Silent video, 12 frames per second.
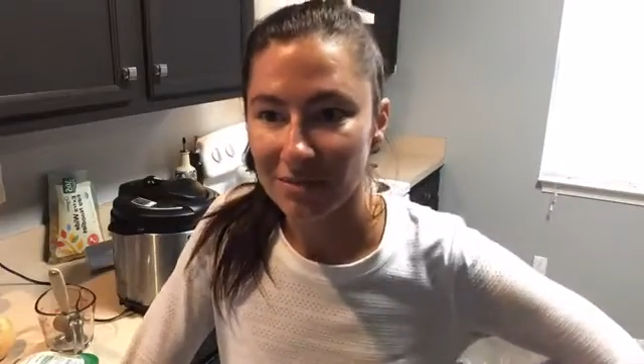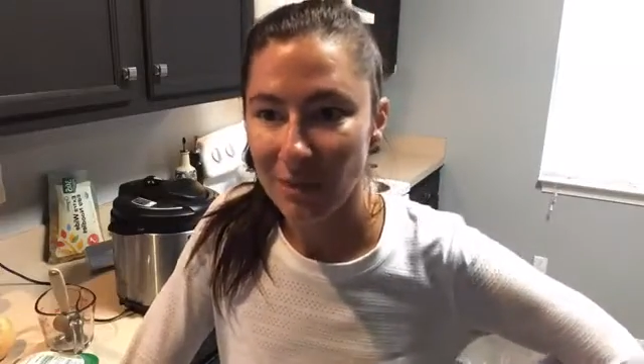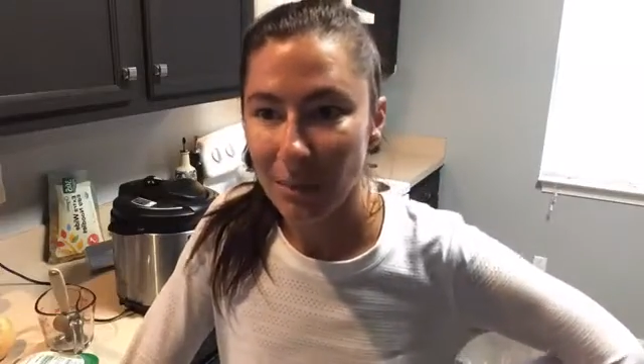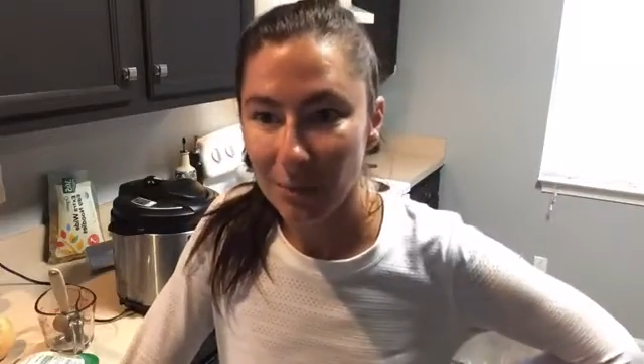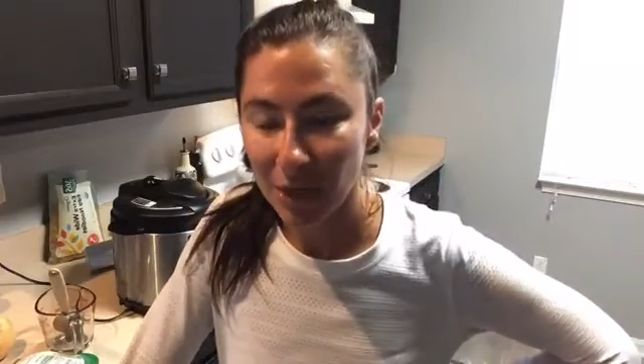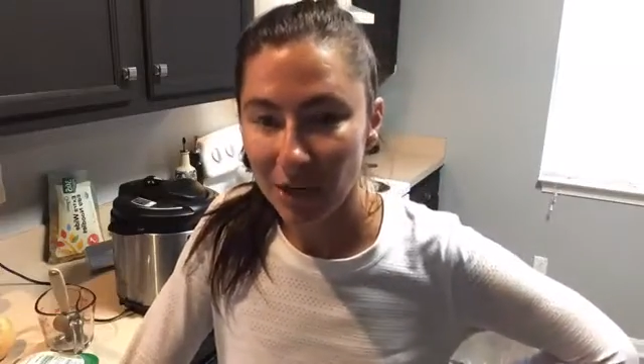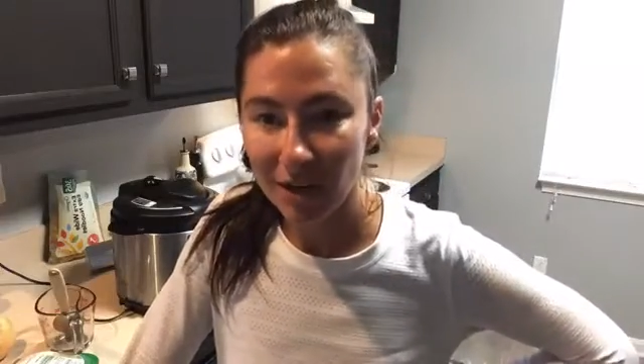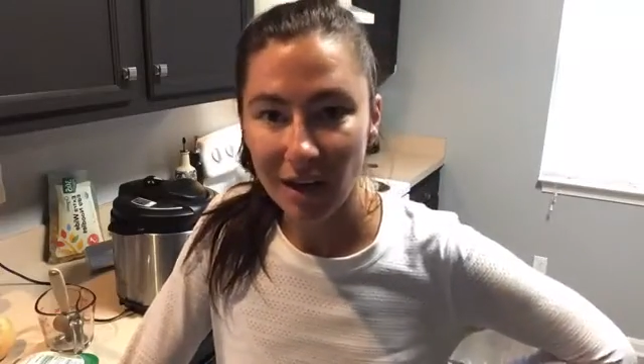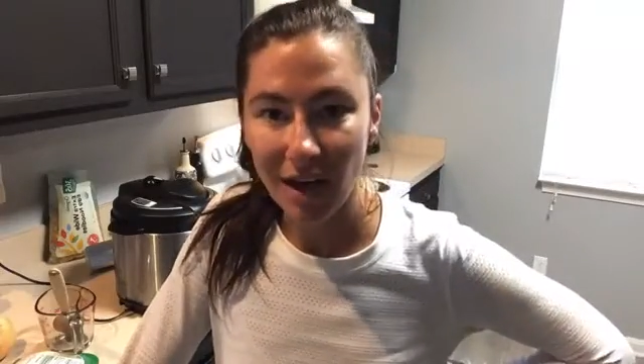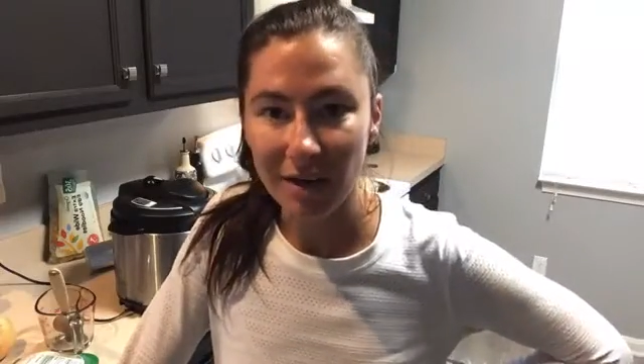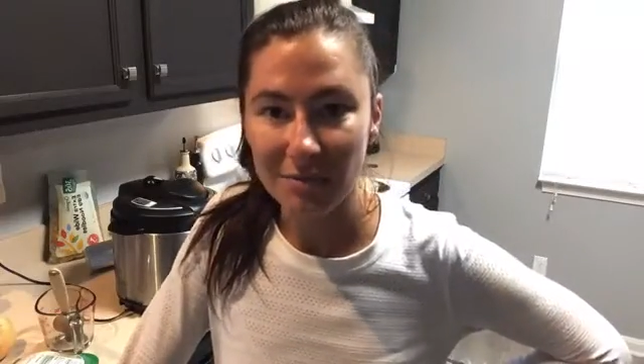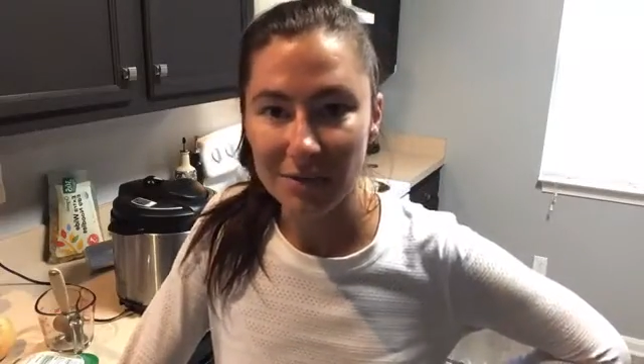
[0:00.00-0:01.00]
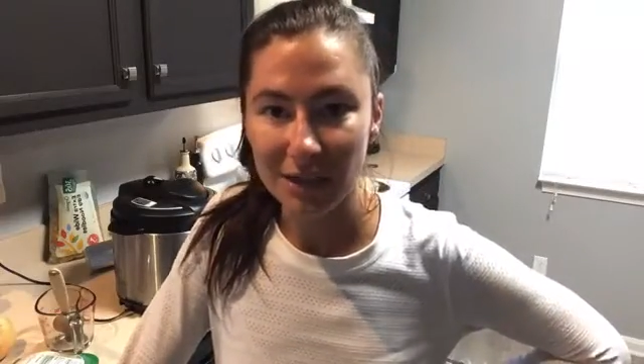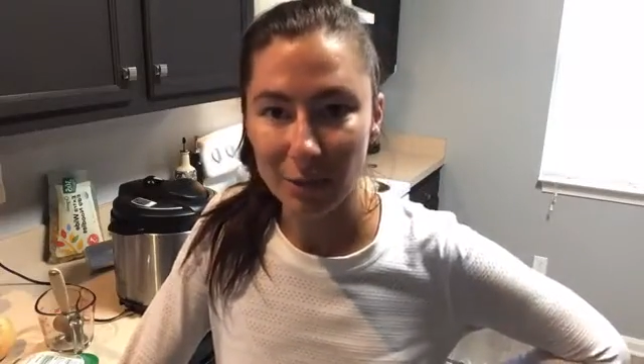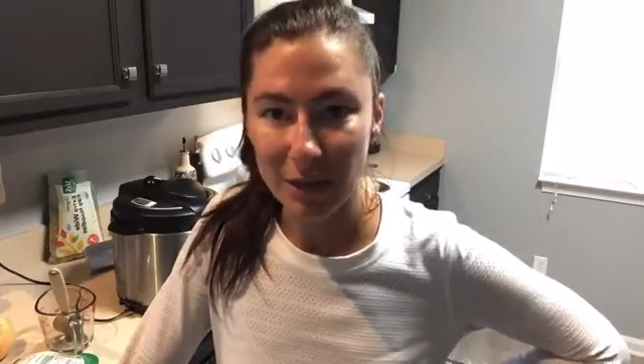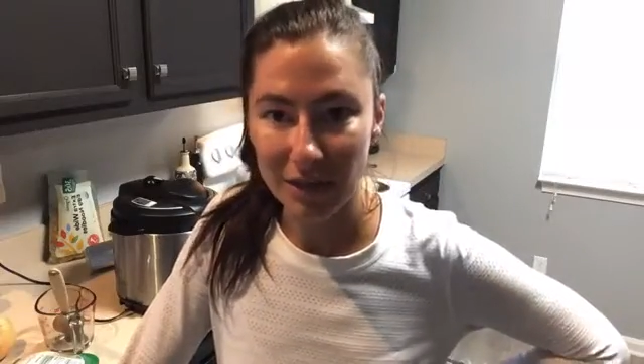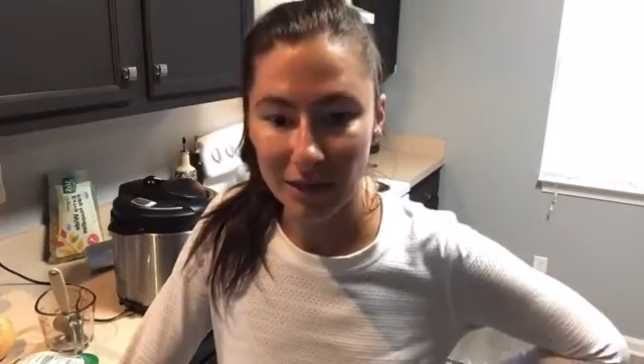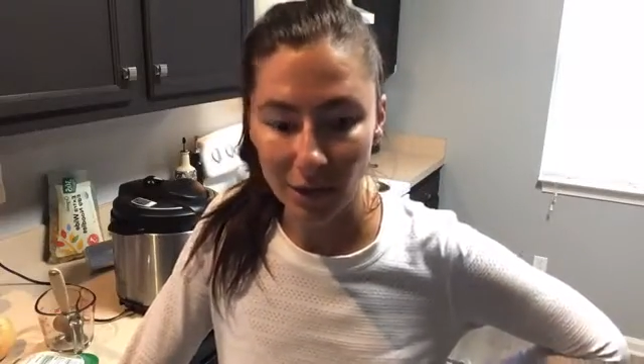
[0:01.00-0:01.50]
member, it'll
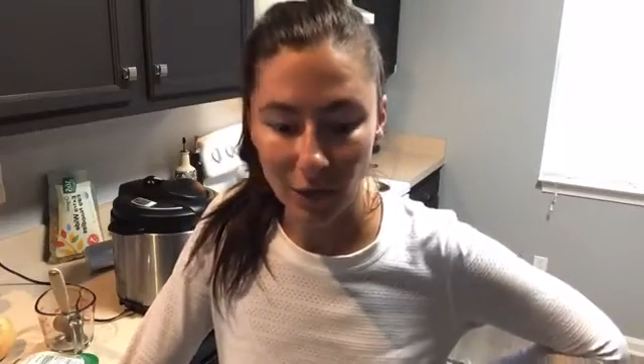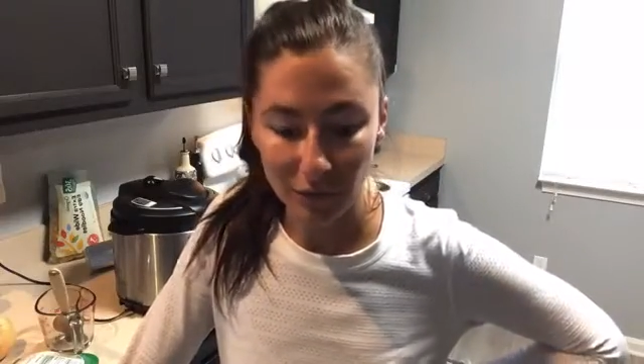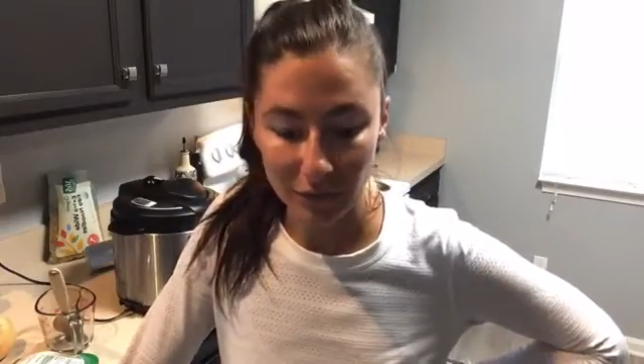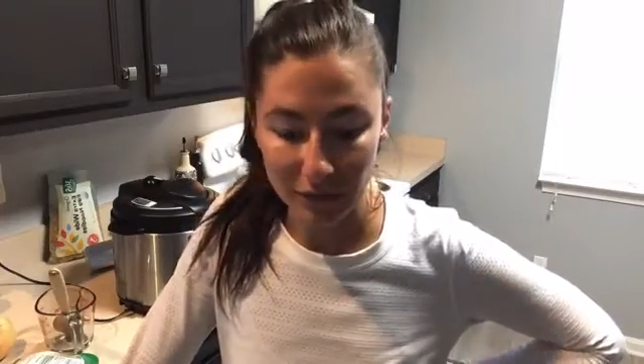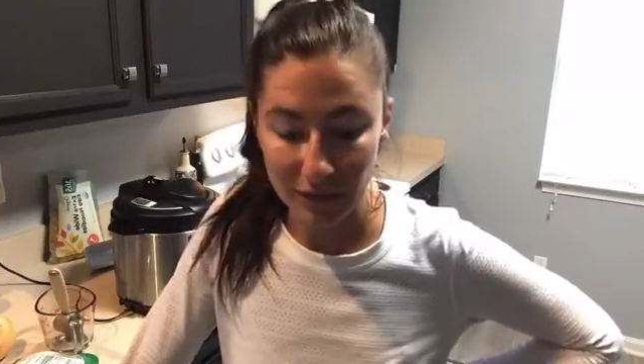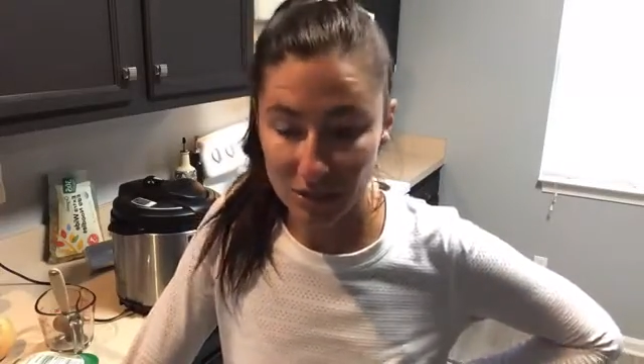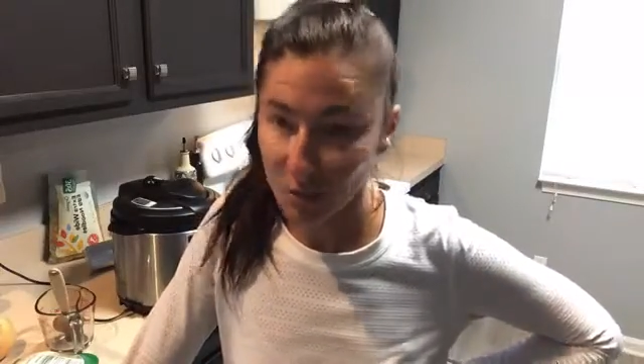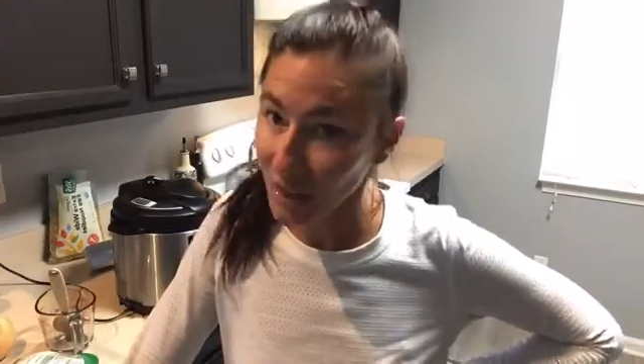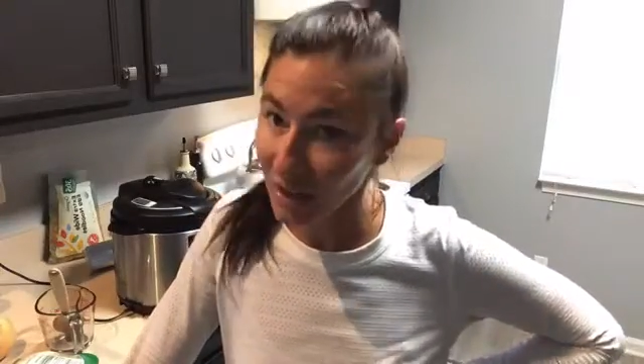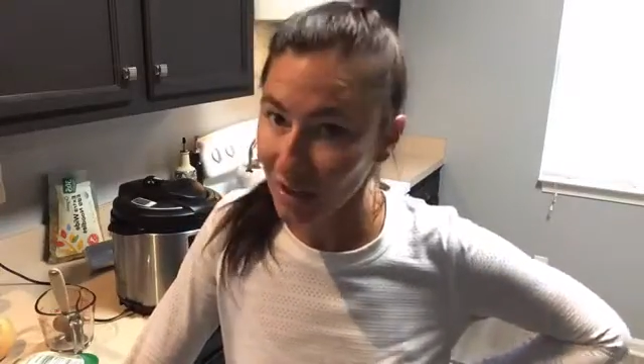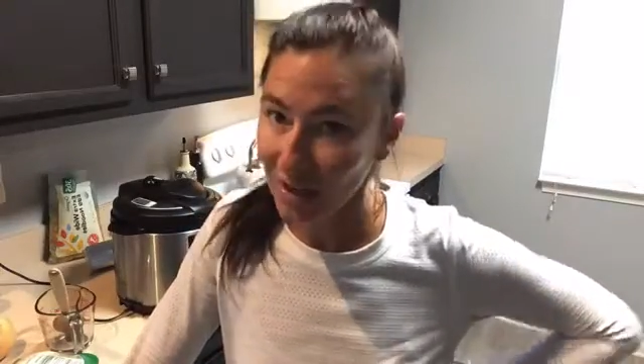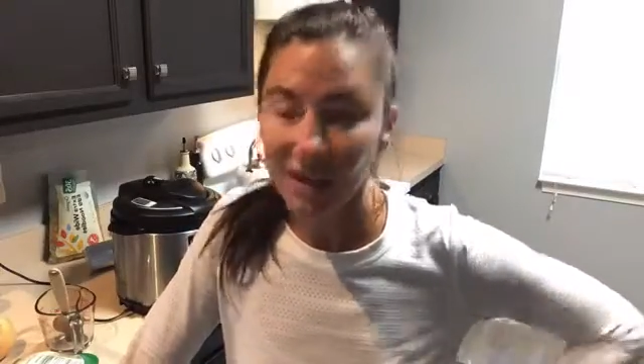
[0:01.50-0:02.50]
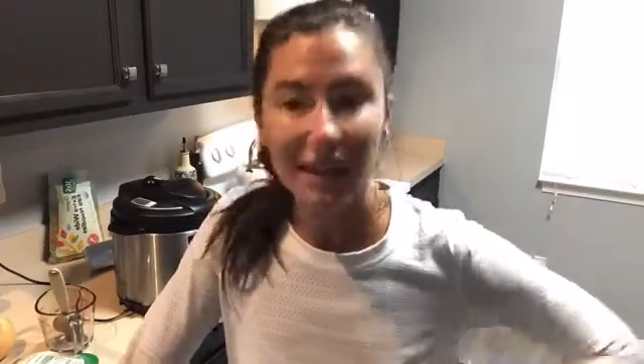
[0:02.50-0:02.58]
be in there hopefully next week.